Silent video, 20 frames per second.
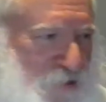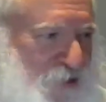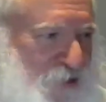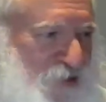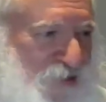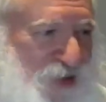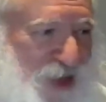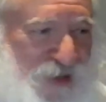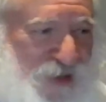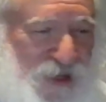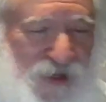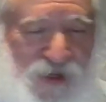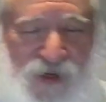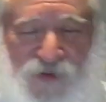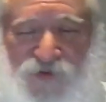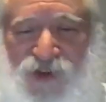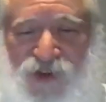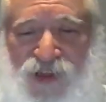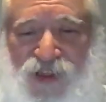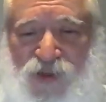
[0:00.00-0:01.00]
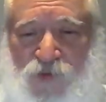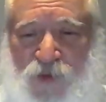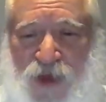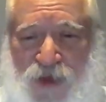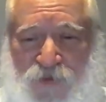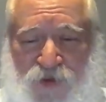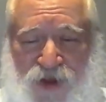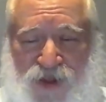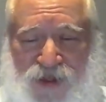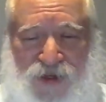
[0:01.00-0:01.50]
if I can convince
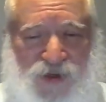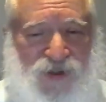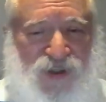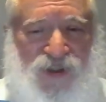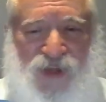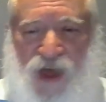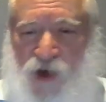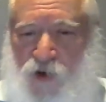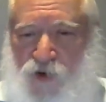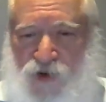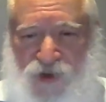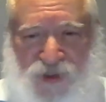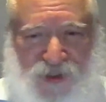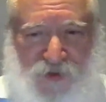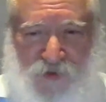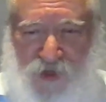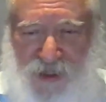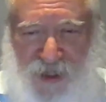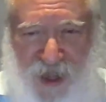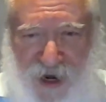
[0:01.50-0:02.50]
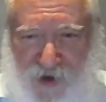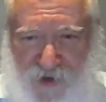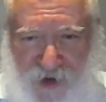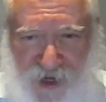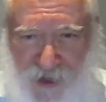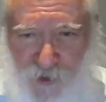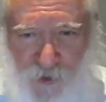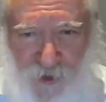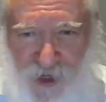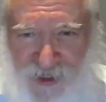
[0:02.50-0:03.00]
people there's no
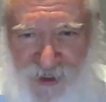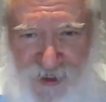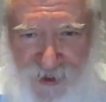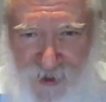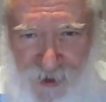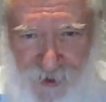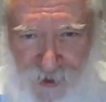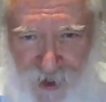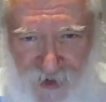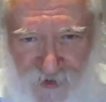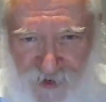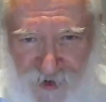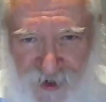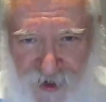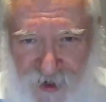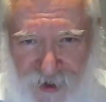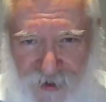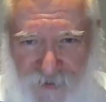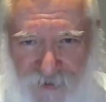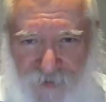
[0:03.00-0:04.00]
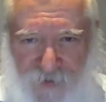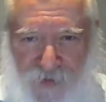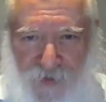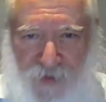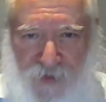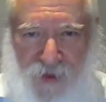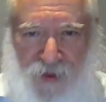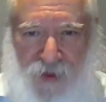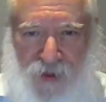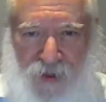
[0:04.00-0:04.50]
similarity whatsoever,
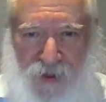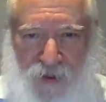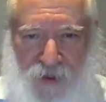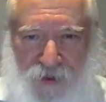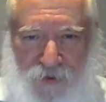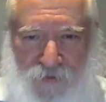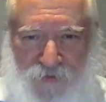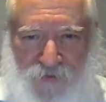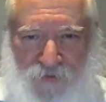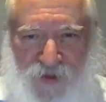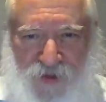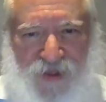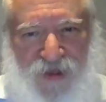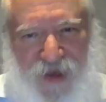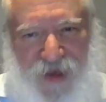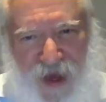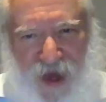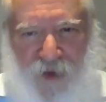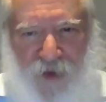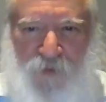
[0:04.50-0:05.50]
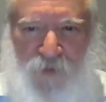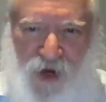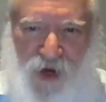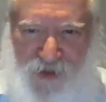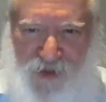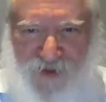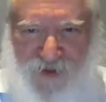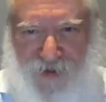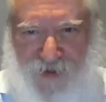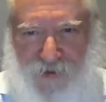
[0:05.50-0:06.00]
yeah,
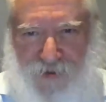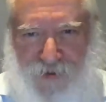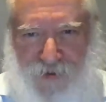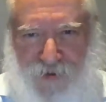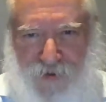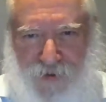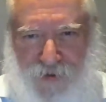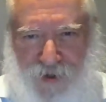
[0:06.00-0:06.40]
but